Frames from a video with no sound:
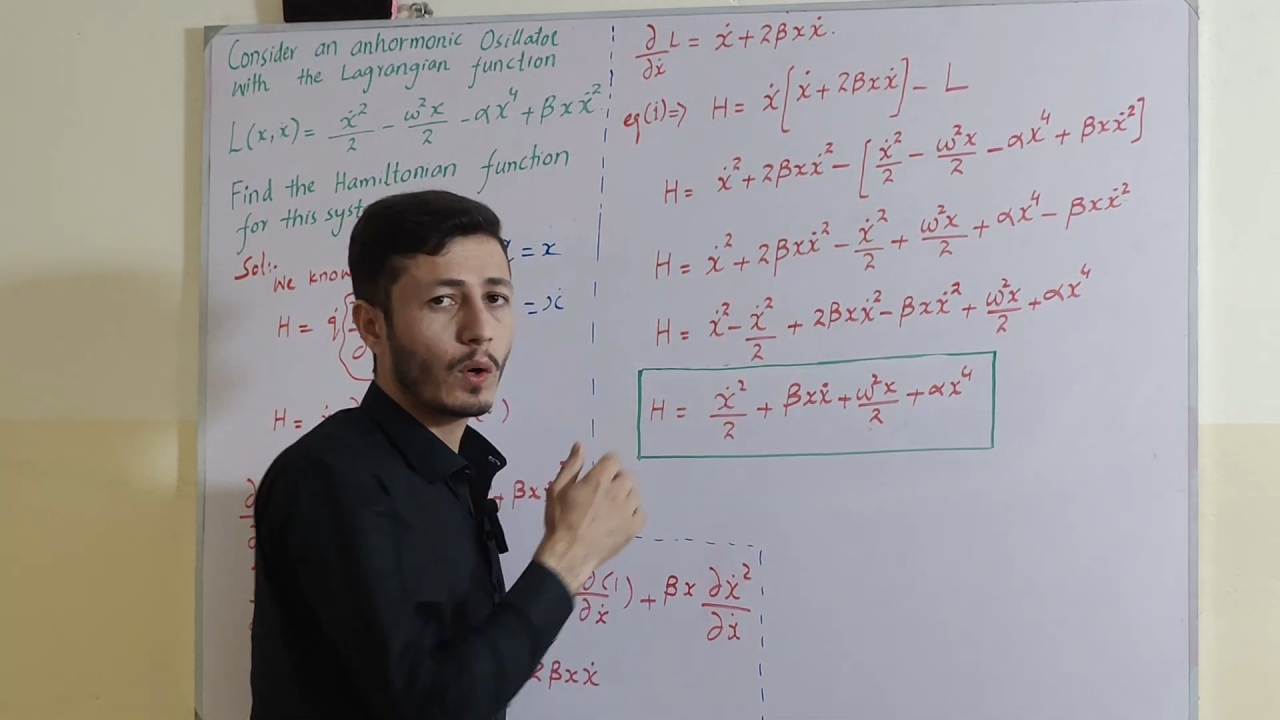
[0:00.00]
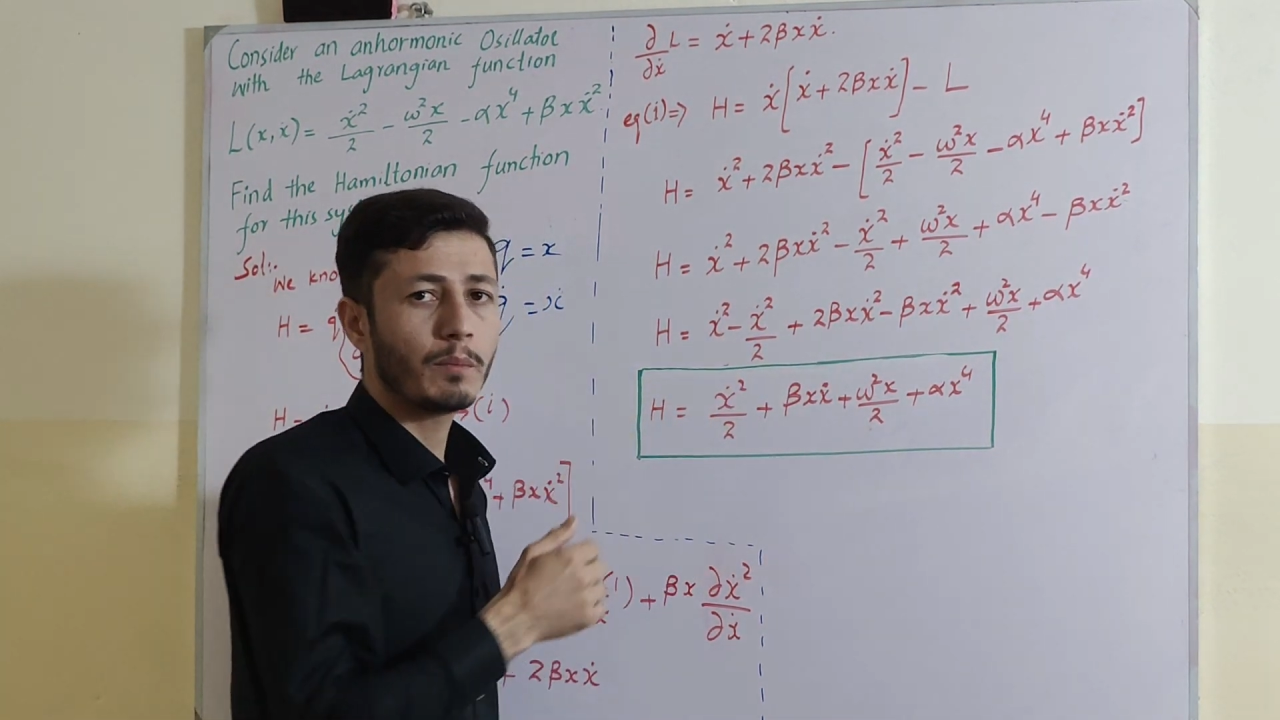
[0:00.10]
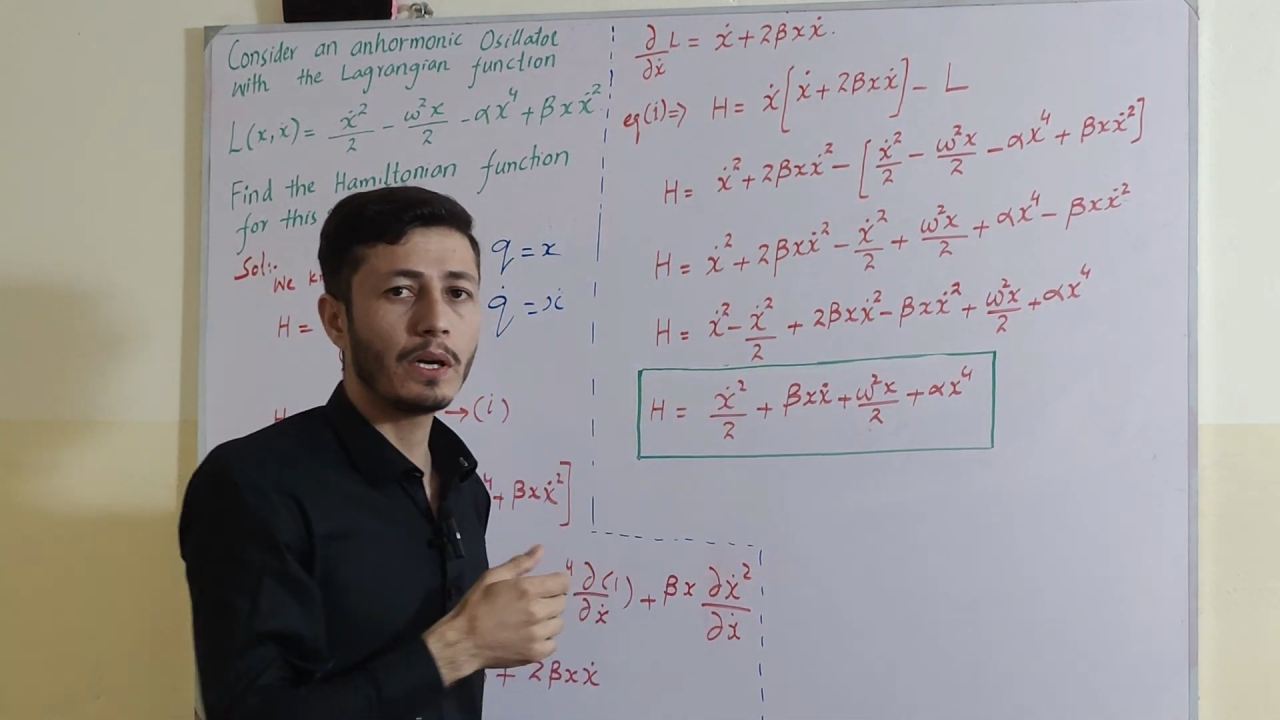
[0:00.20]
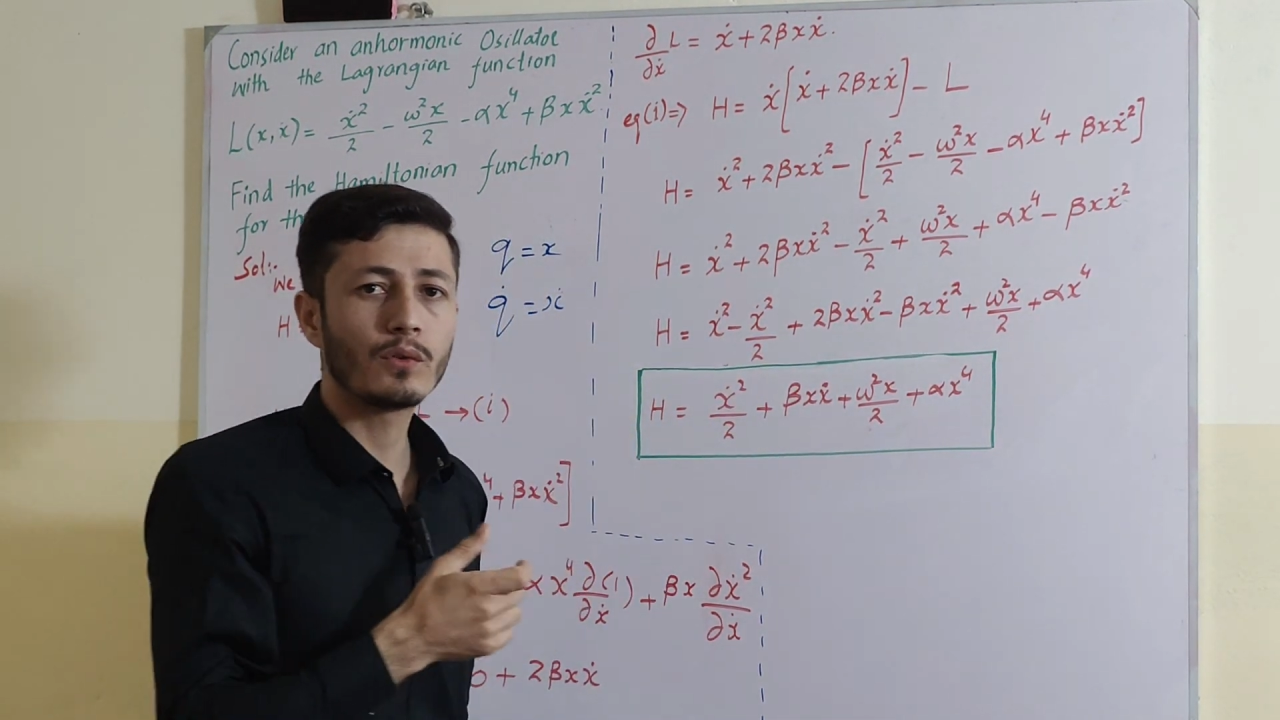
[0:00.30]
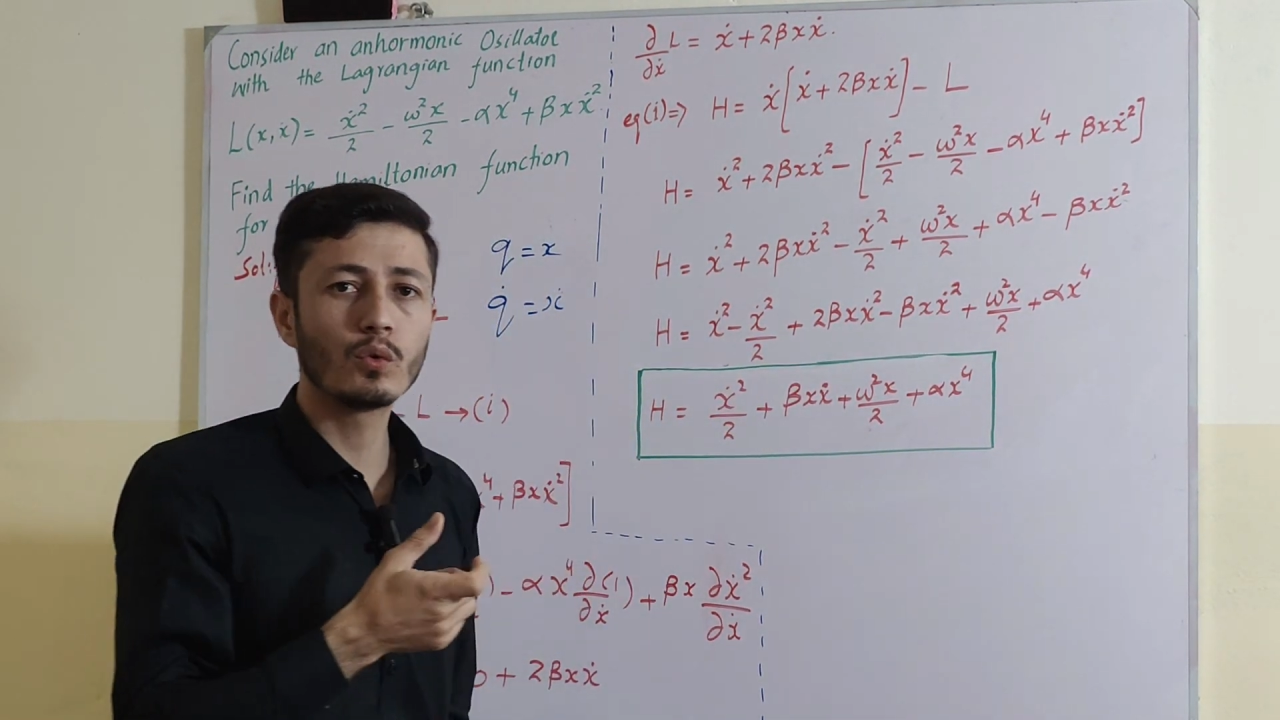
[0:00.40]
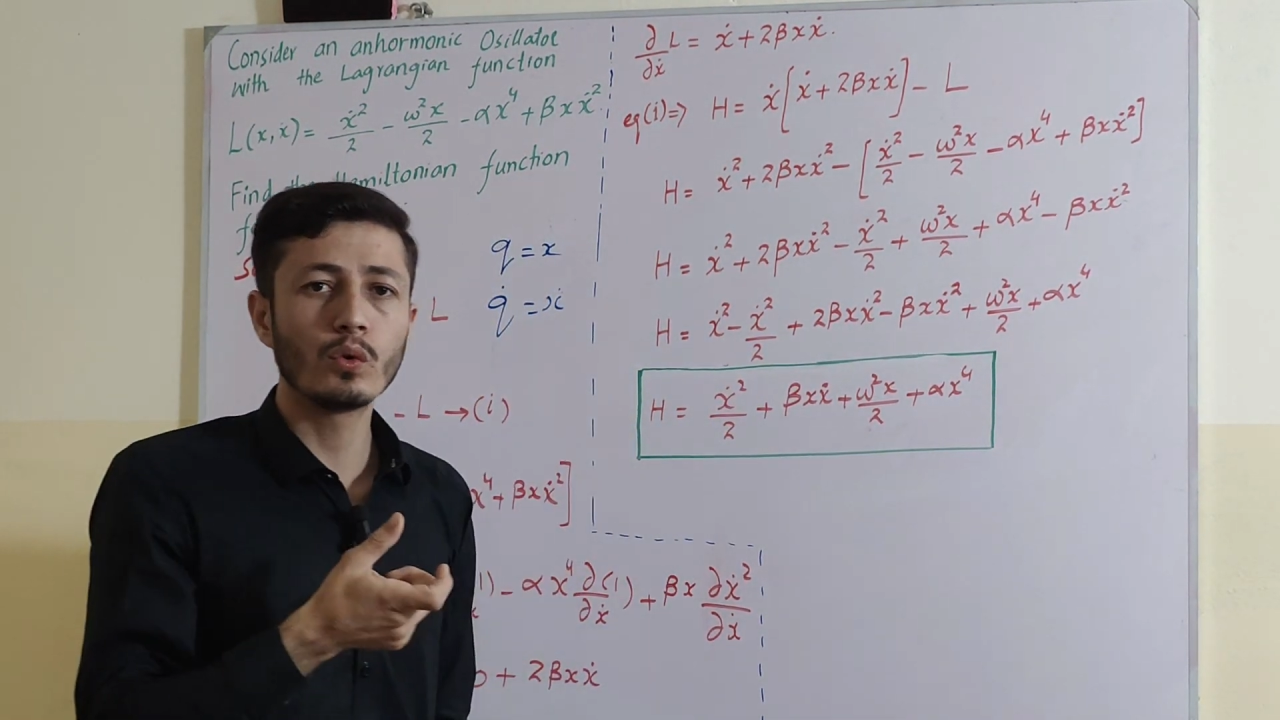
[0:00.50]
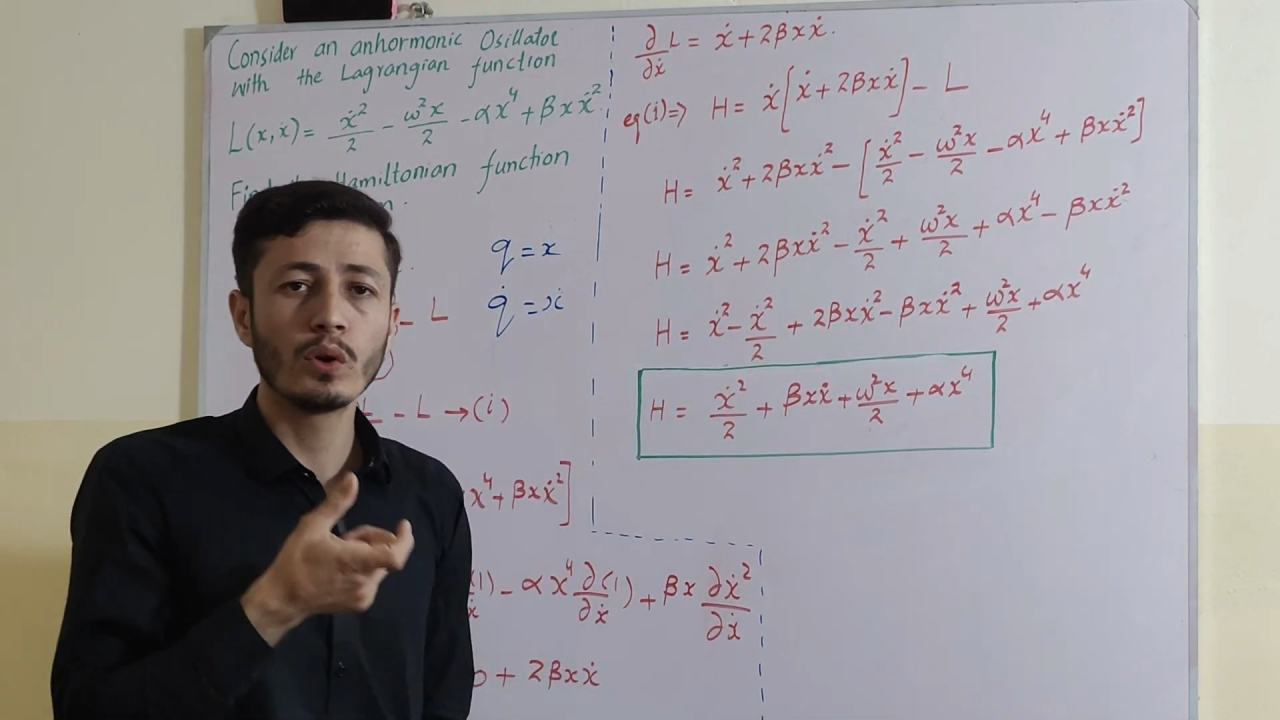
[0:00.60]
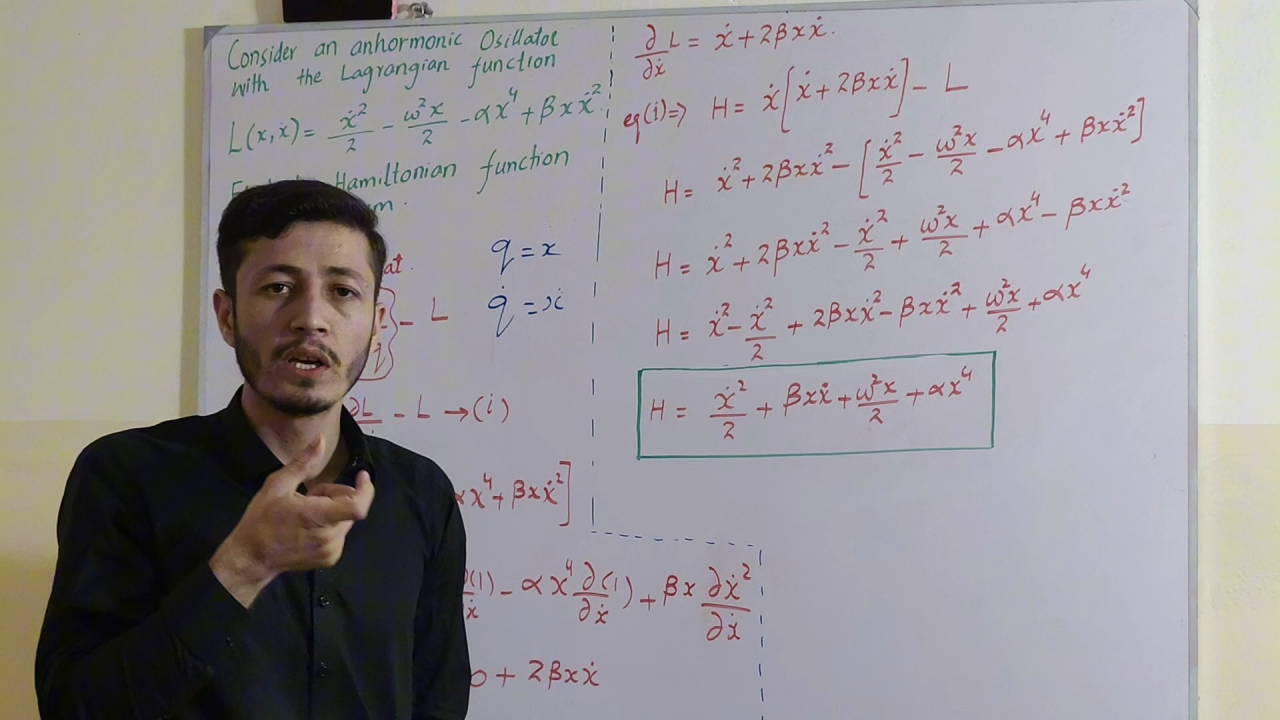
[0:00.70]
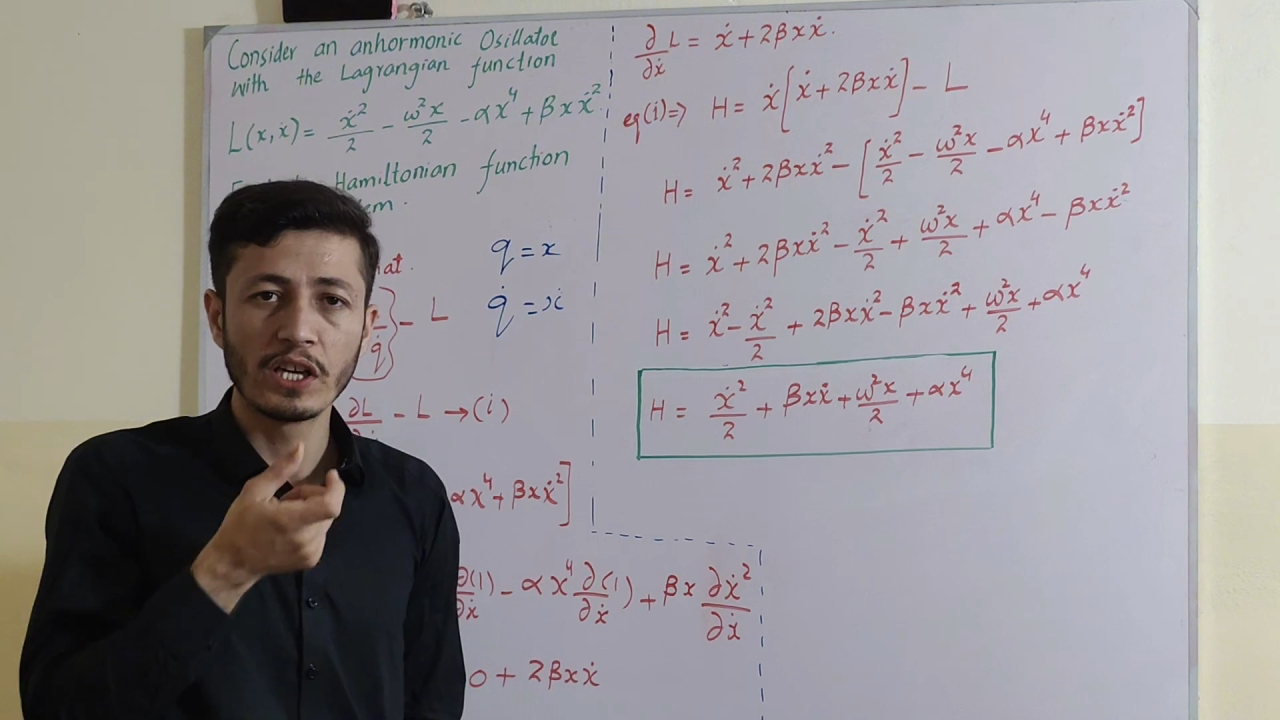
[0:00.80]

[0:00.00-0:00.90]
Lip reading: 1 by 2.